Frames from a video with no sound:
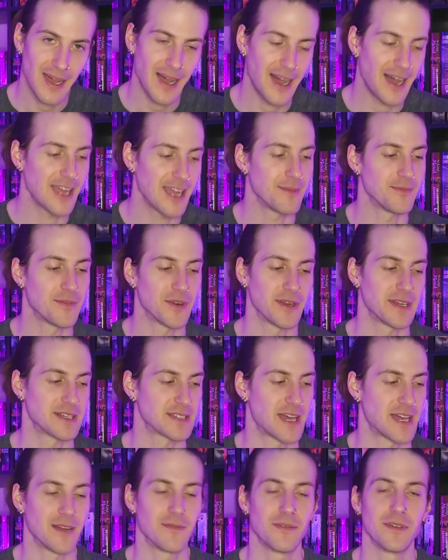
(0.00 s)
I am very
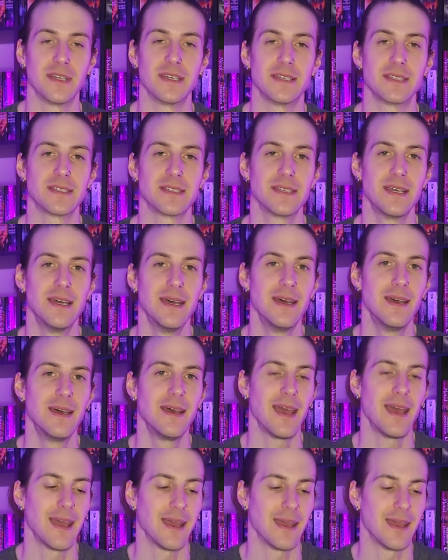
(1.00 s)
excited for this.
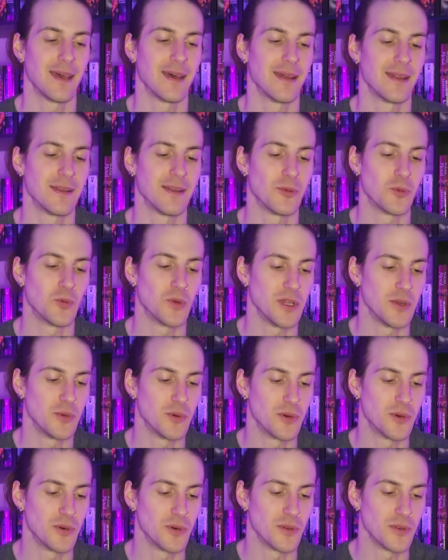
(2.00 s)
And we
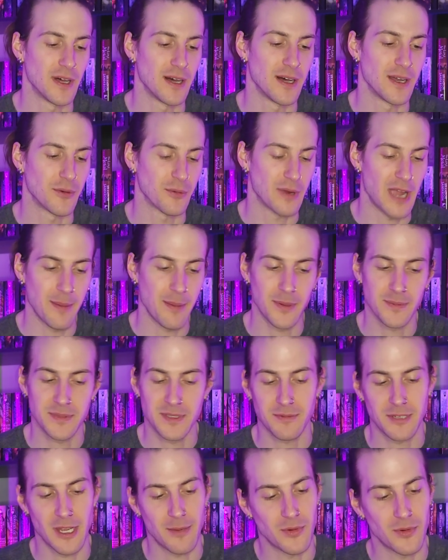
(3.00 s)
will wrap up
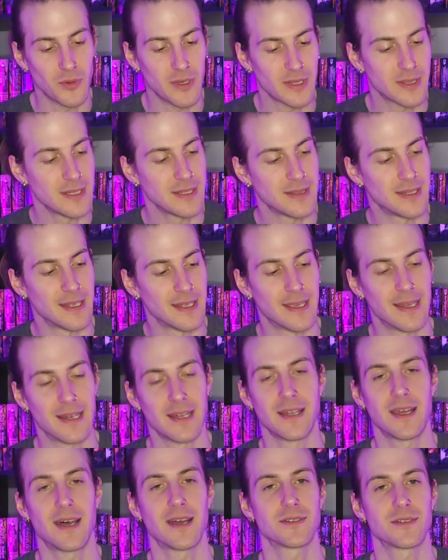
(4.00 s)
September with it and then get
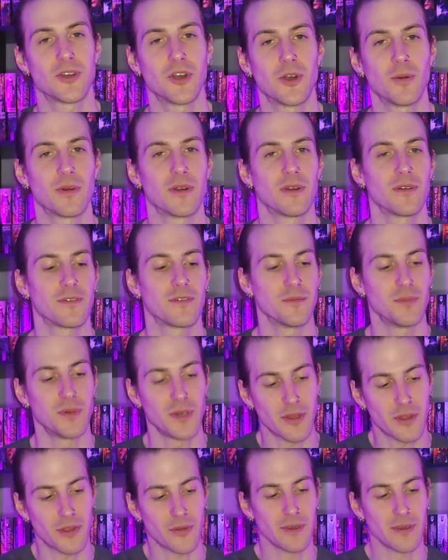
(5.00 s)
into October for
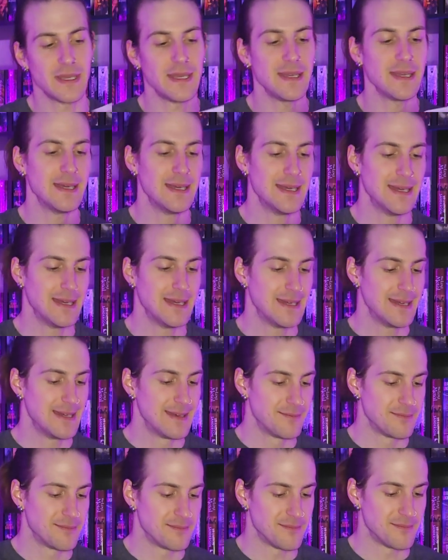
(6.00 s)
book 3.
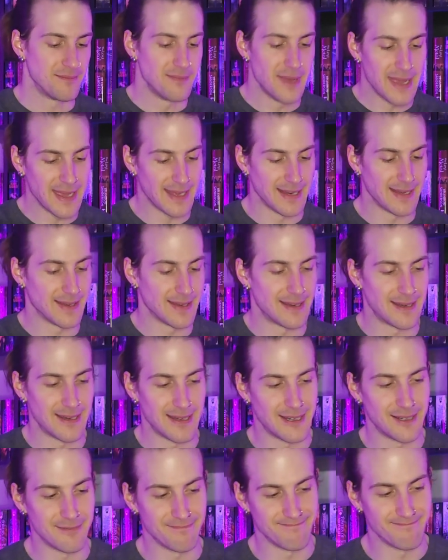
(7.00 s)
Man,
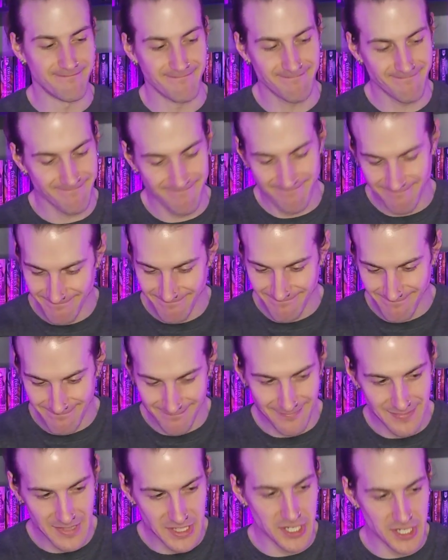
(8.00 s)

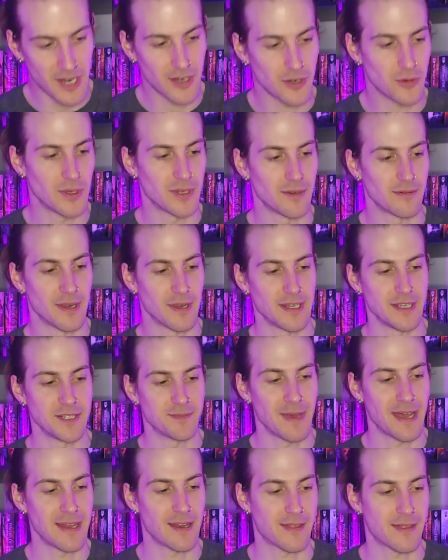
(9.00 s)
John Gwynn, right? He's
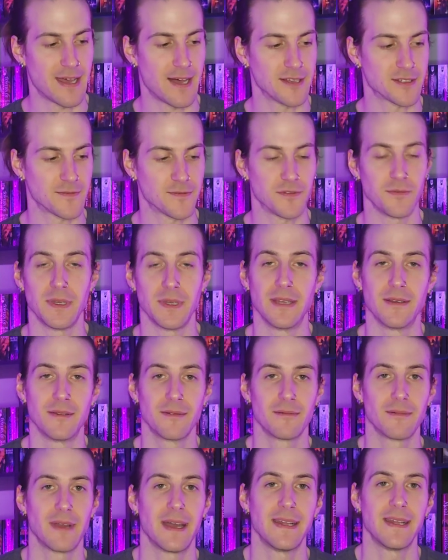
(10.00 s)
batting 1,000 for me,
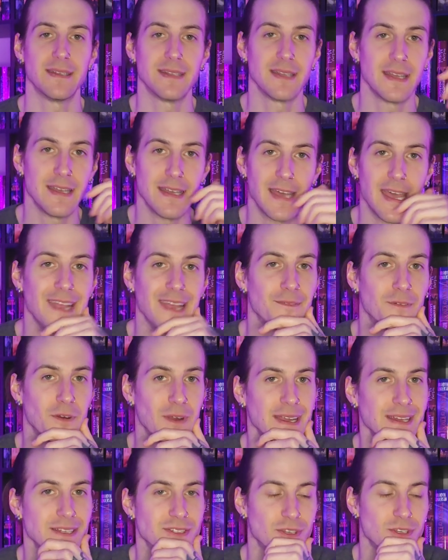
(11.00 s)
right? 8 for
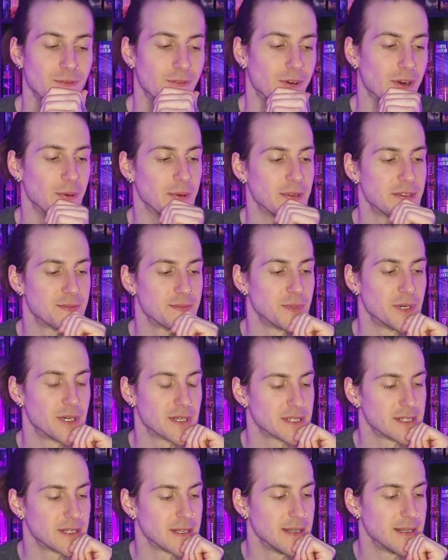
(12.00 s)
8 so far with his
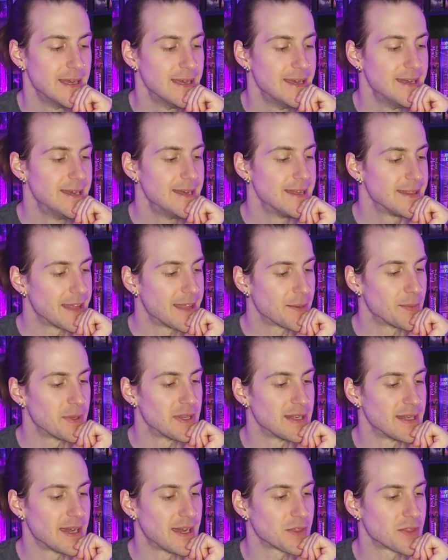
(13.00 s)
books, and that'll be the
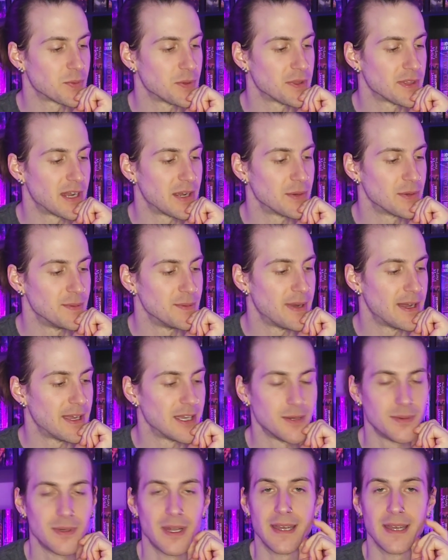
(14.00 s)
9th one that I read by
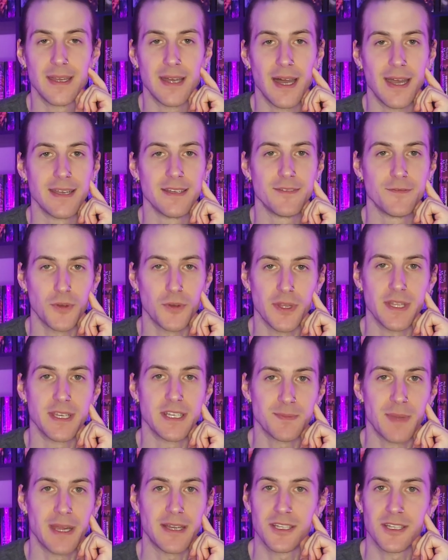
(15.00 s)
him, and I fully
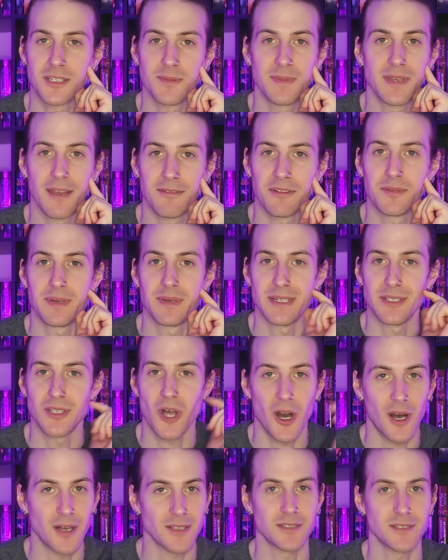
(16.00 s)
expect it to be every bit as
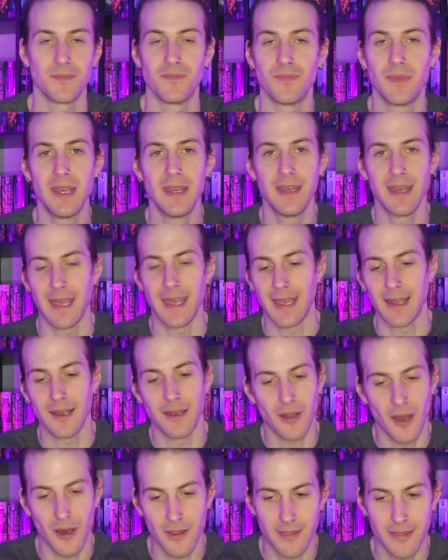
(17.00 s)
awesome
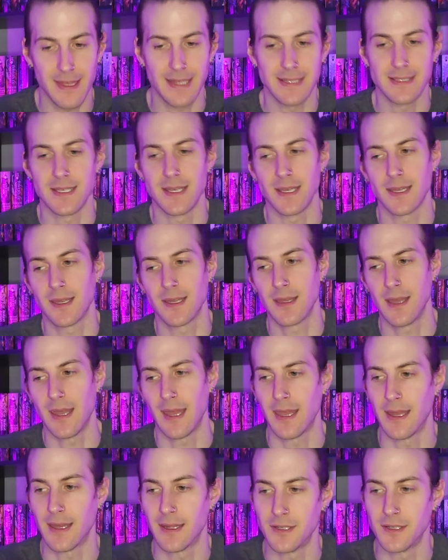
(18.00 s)
and authentic
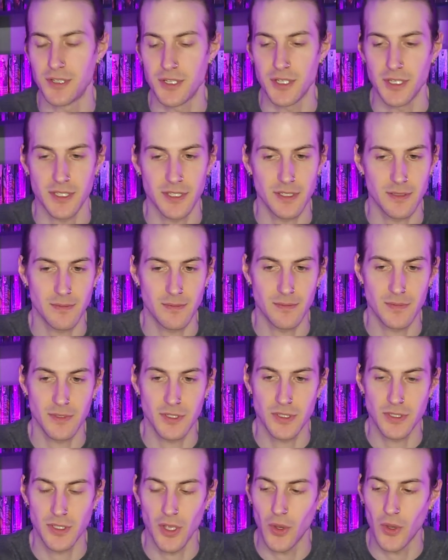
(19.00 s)
and just
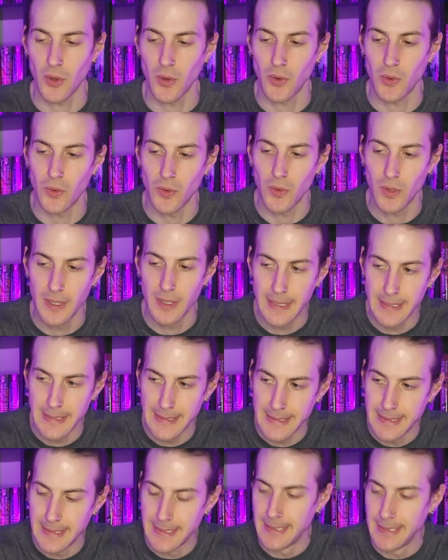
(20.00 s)
so,
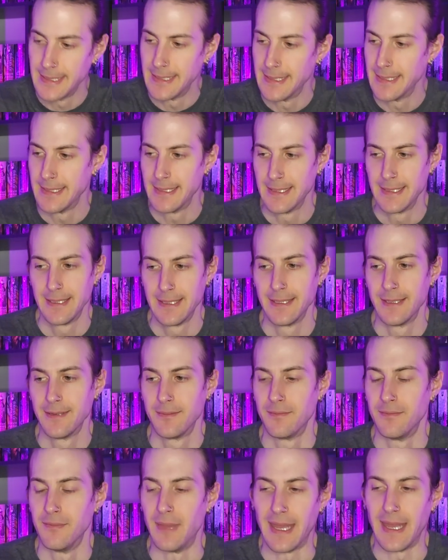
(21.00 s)

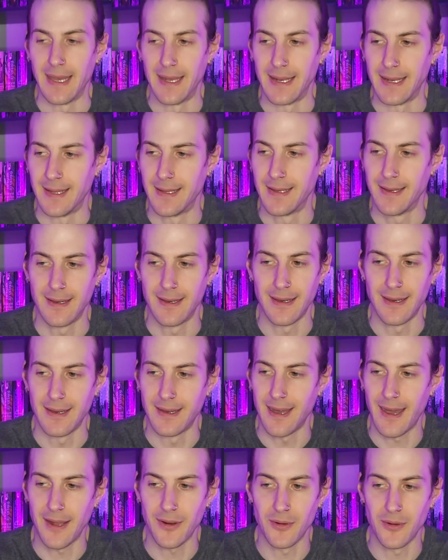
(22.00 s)
man,
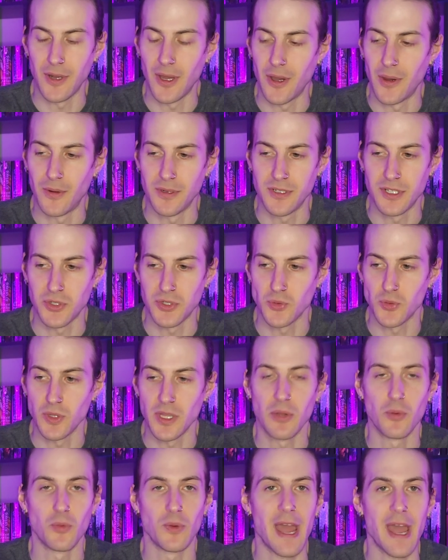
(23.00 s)
I don't know, just
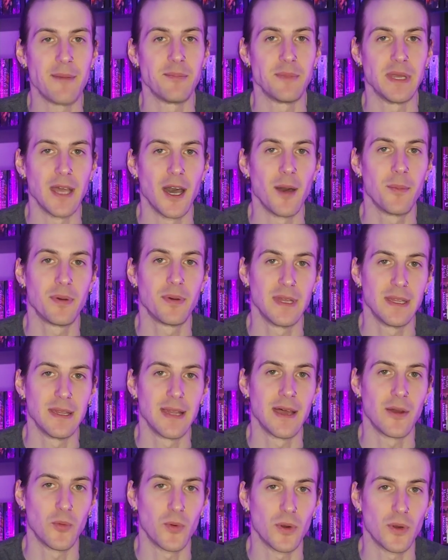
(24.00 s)
really wrap me up in
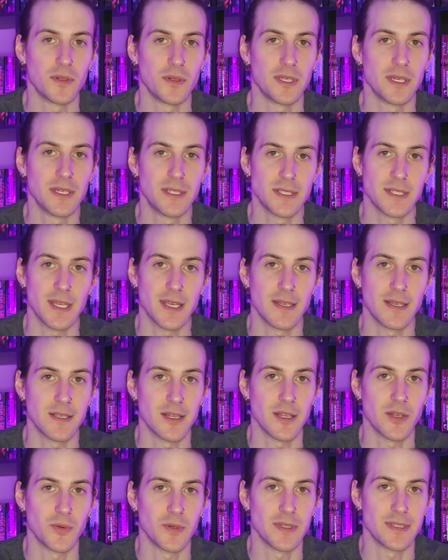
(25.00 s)
that world, just like his
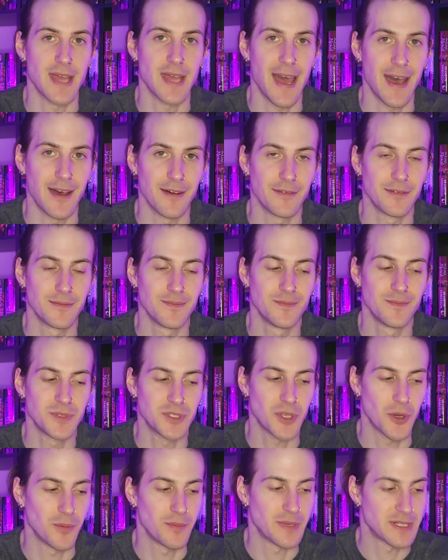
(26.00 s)
other ones have.
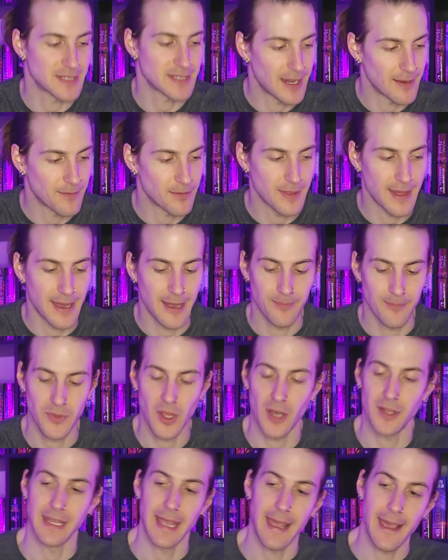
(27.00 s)
So I'm excited for that.
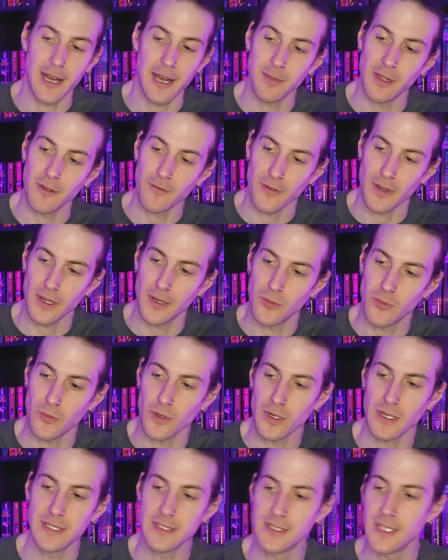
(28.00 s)
On the anime front,
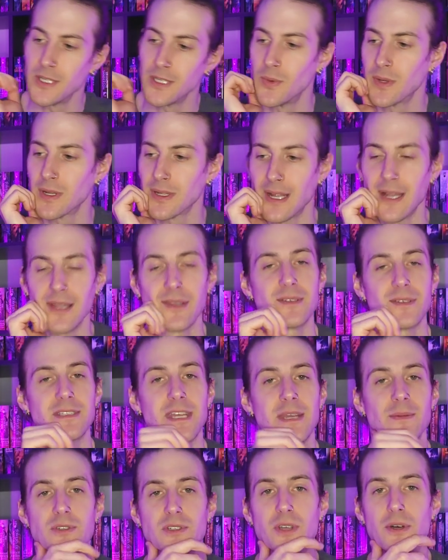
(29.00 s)
we're continuing a lot of those
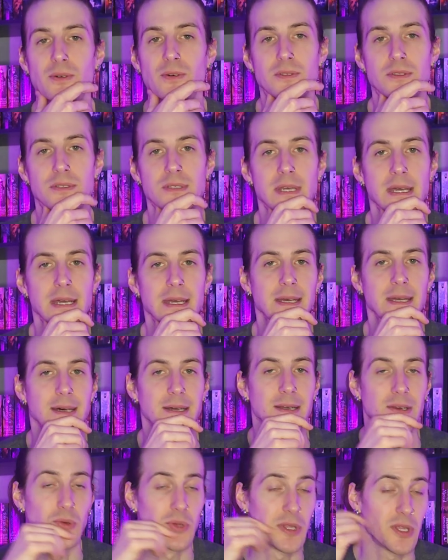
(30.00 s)
same shows,
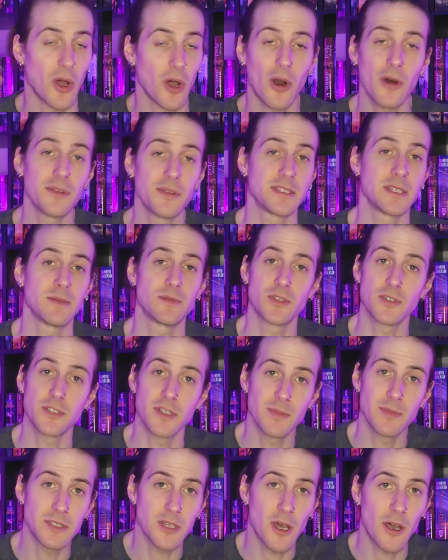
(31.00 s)
really all the same shows
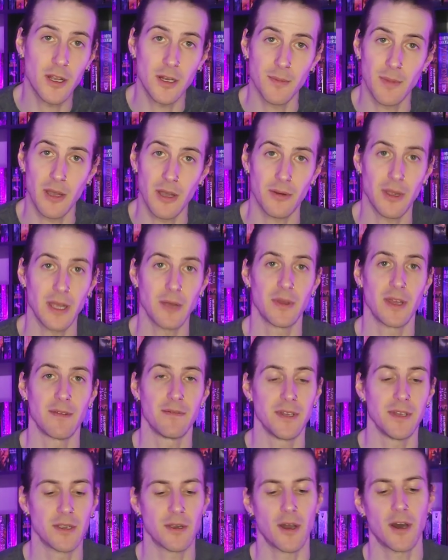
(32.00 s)
I've been talking about, right? We have
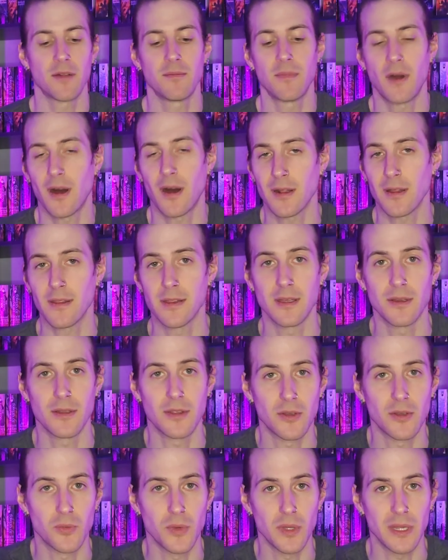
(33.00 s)
Nier Automata,
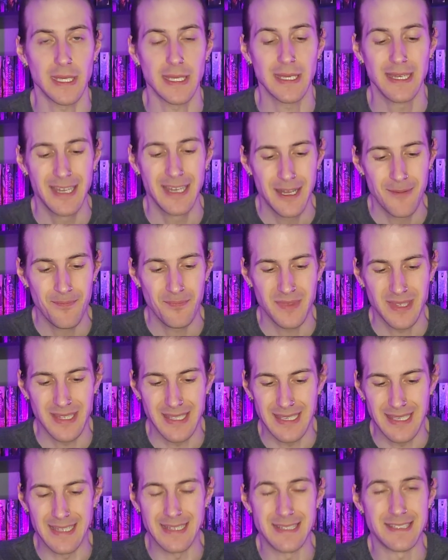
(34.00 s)
the really
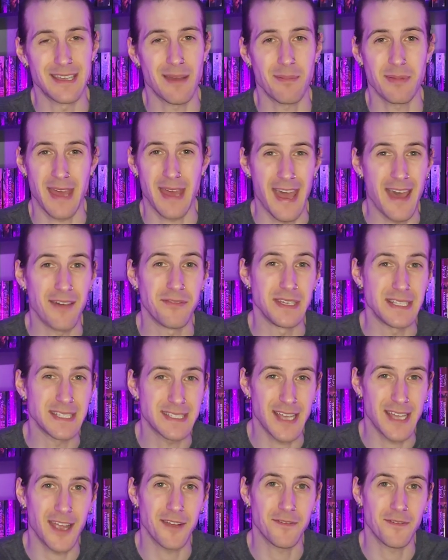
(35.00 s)
in-depth, heavy
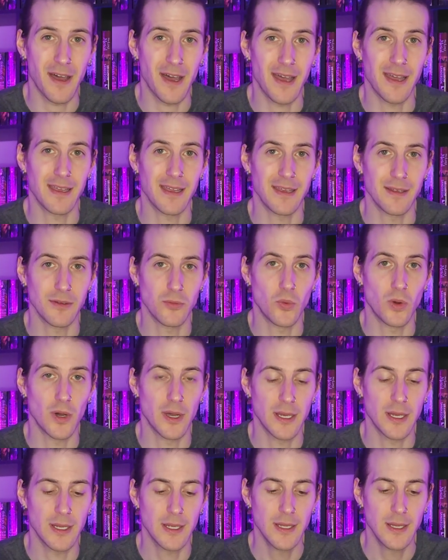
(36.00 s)
sci-fi
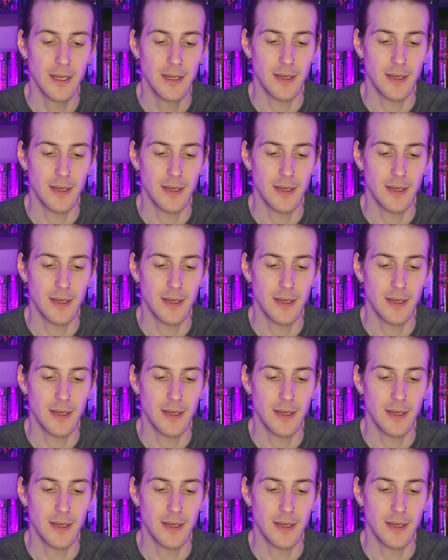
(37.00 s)
one.